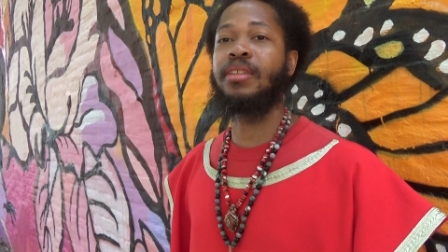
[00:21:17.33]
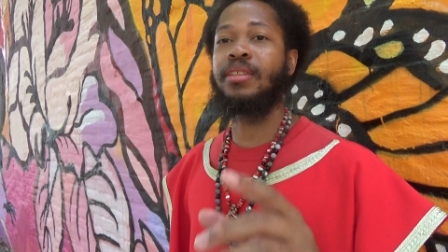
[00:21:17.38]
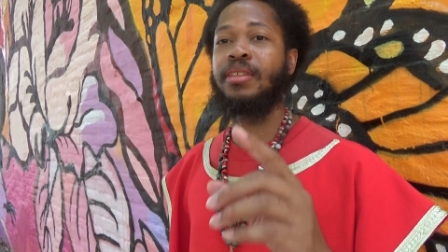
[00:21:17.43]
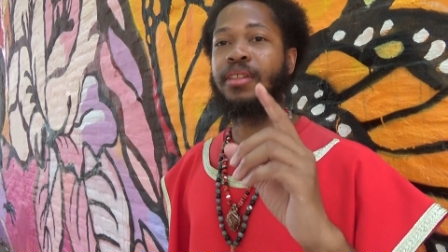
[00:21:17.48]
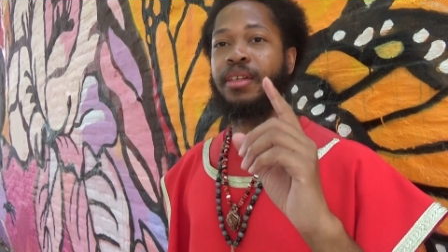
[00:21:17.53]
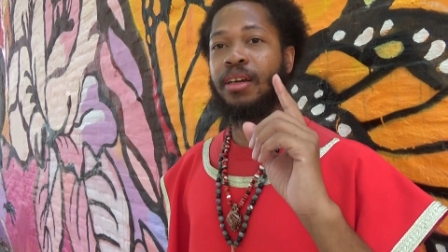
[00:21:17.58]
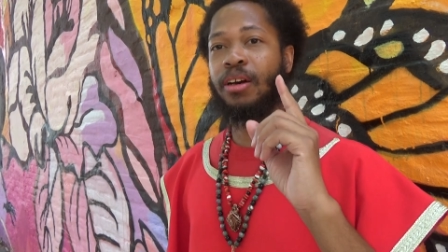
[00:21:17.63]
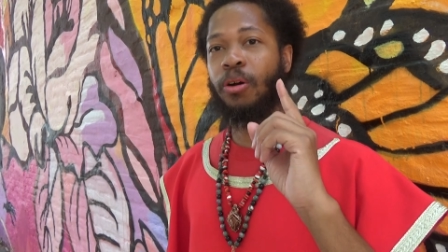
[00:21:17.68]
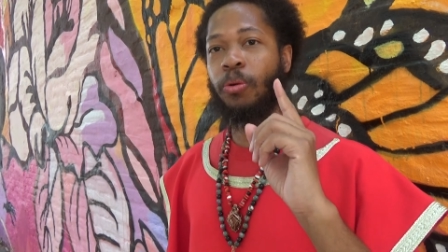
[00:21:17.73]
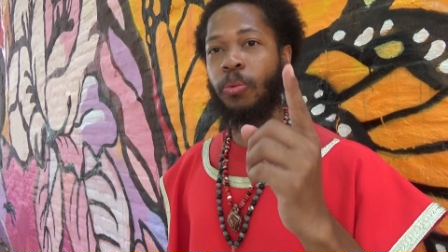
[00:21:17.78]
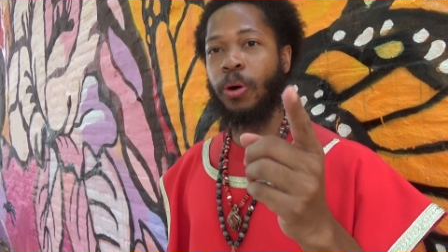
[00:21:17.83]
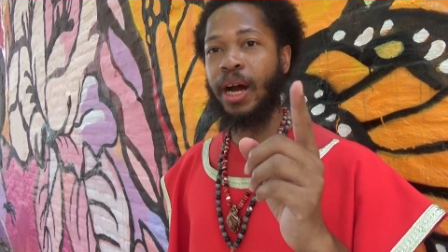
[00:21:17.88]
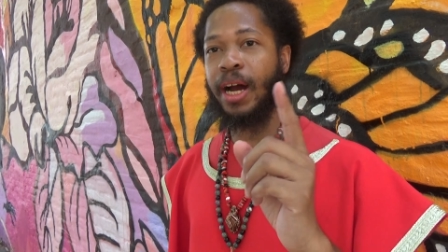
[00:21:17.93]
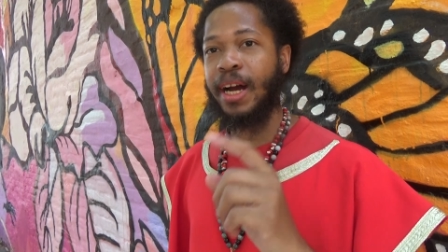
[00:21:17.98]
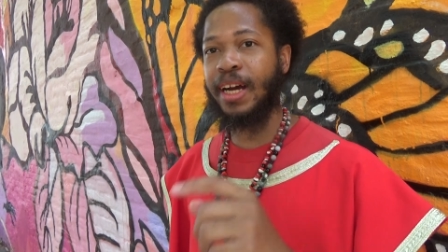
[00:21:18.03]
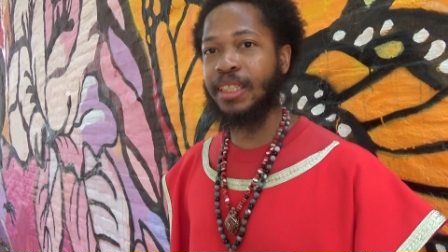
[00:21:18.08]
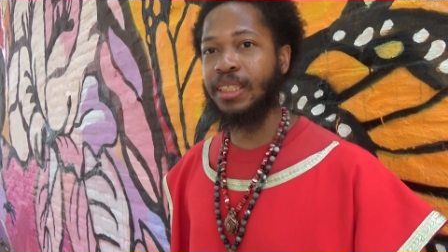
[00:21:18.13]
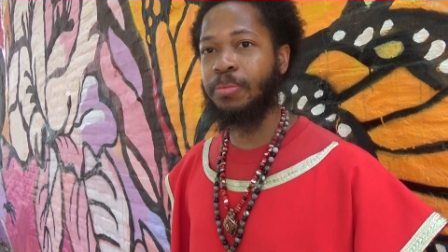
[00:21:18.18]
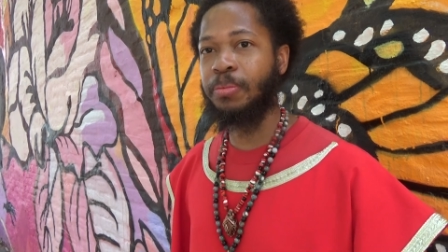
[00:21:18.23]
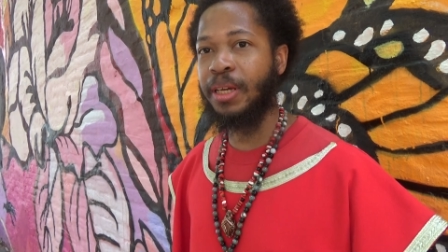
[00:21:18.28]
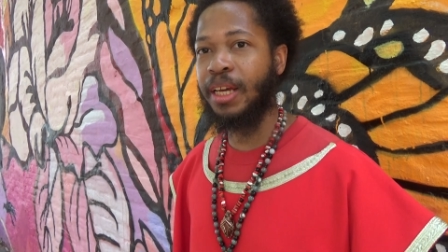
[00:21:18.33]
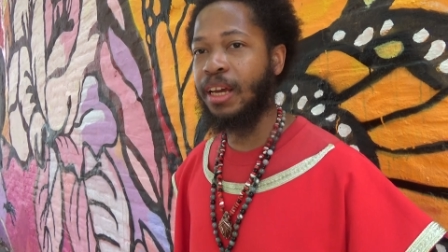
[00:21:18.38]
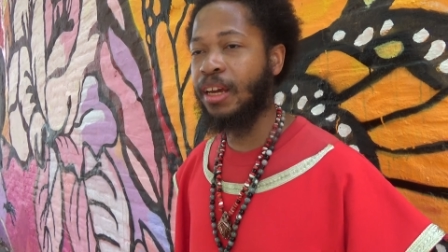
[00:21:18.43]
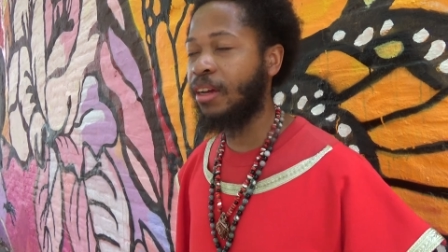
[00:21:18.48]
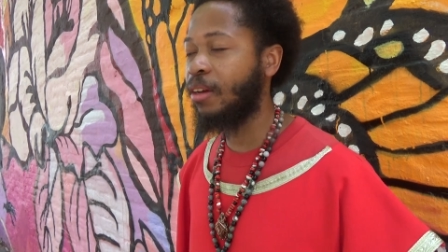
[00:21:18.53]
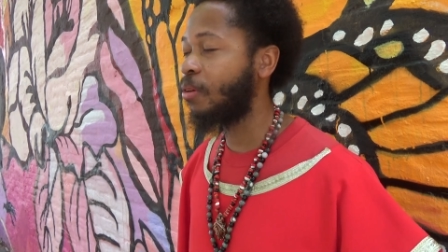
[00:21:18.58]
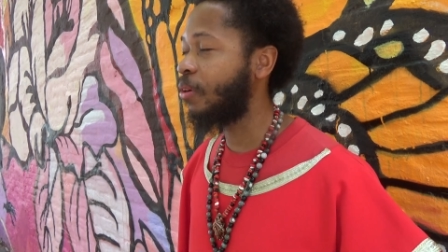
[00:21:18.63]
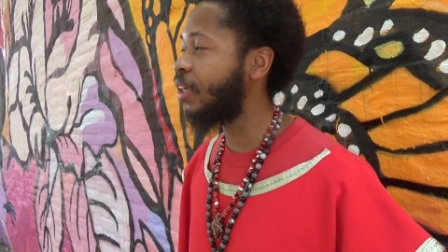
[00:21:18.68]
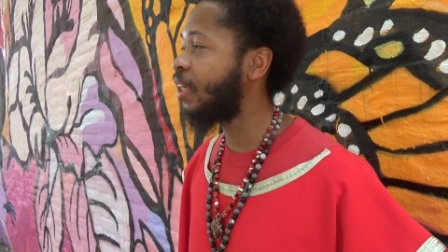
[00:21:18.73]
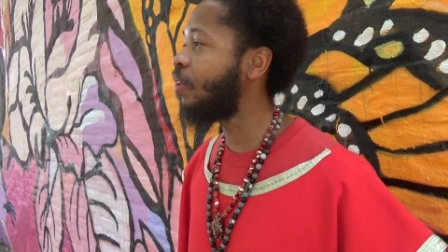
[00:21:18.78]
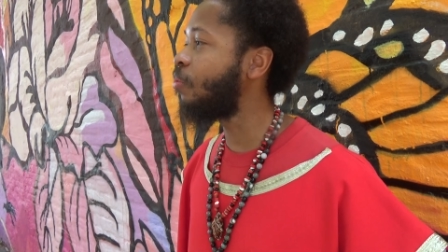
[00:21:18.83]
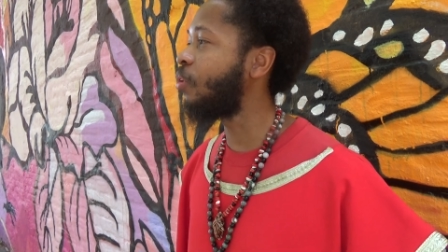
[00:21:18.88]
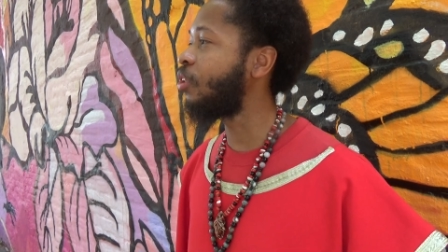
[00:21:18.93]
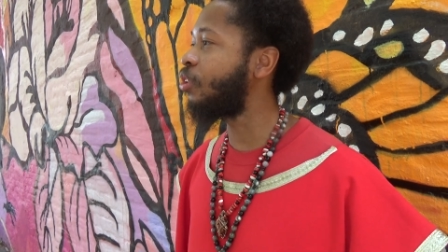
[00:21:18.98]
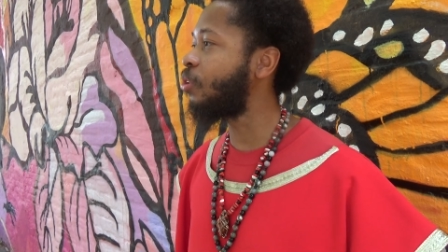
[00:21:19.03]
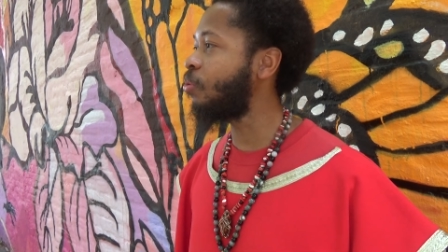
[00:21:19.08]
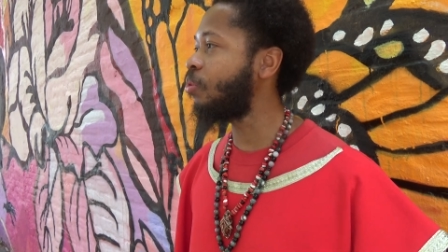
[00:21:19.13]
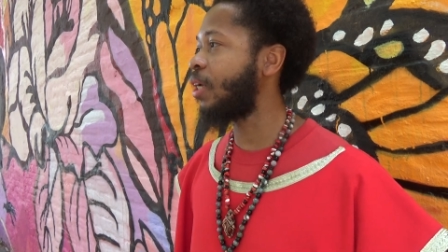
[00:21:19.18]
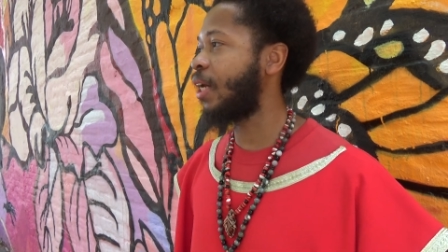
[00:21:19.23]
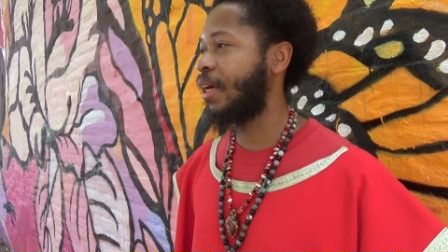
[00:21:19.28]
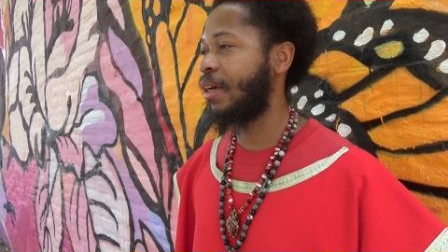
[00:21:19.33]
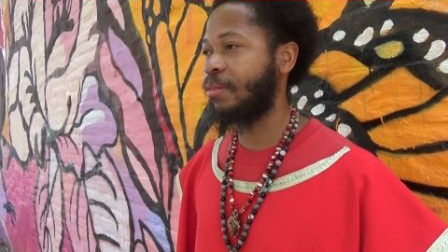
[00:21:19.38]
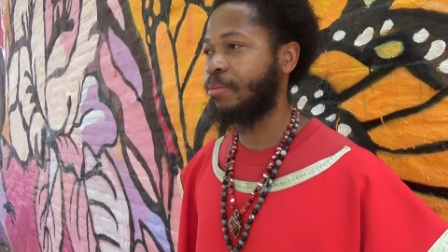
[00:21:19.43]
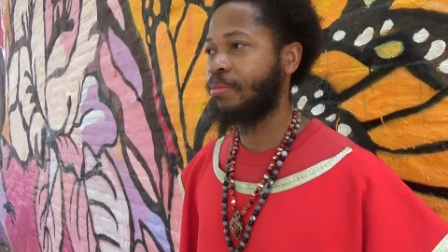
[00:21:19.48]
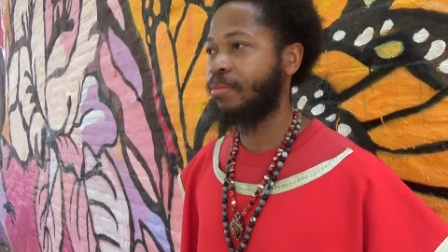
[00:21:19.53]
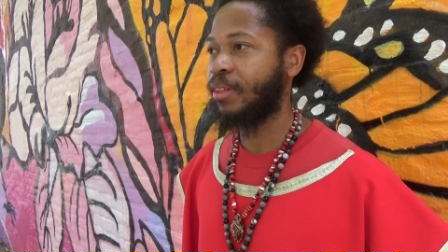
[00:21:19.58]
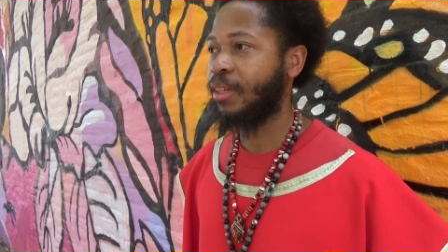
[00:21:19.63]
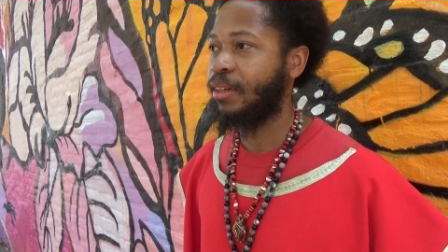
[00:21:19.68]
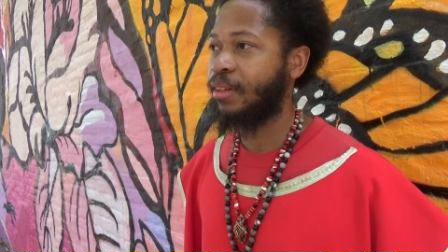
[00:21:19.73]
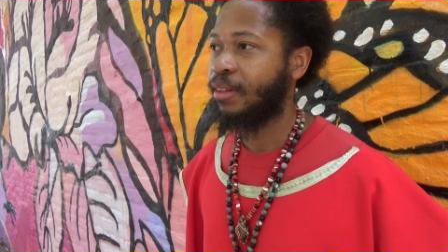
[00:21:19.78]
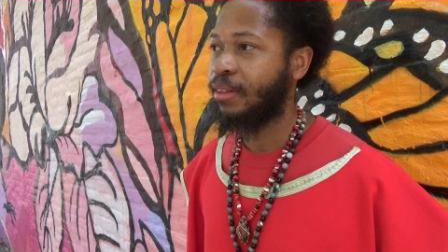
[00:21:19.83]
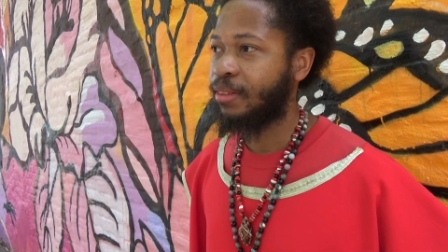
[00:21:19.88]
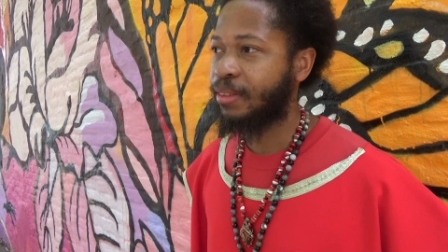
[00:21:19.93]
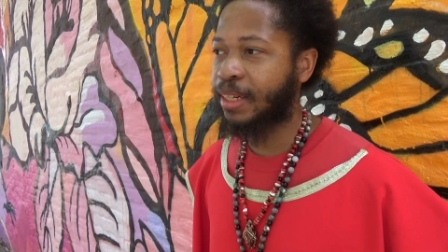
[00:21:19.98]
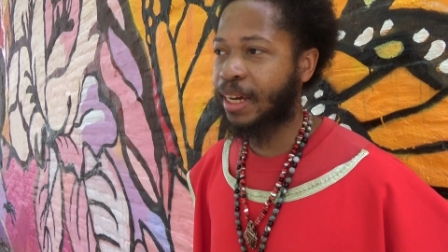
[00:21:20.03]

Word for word: a wise man, he would do that.